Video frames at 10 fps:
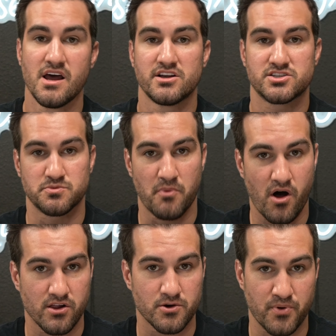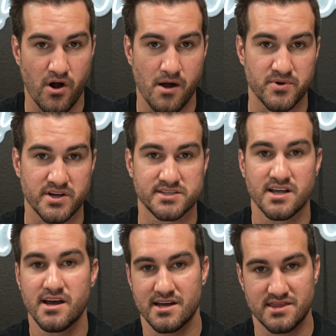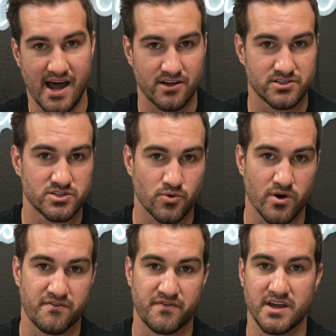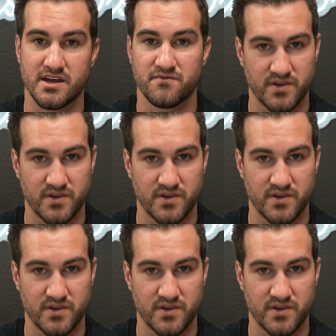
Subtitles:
Smaller properties, 1,000 square feet,